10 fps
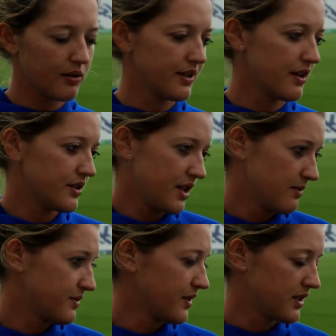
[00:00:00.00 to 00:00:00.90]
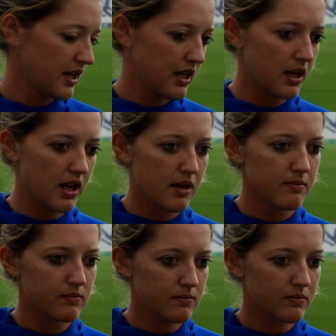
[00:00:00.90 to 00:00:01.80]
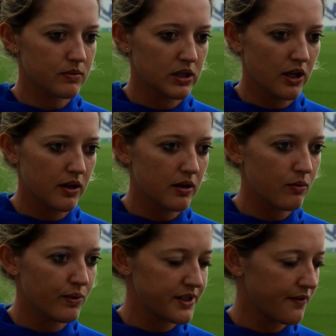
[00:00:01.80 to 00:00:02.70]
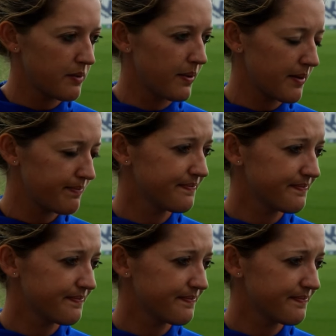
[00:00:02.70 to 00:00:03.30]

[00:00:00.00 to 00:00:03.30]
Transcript: like we did at Chelmsford, then um, you know we're tough to beat.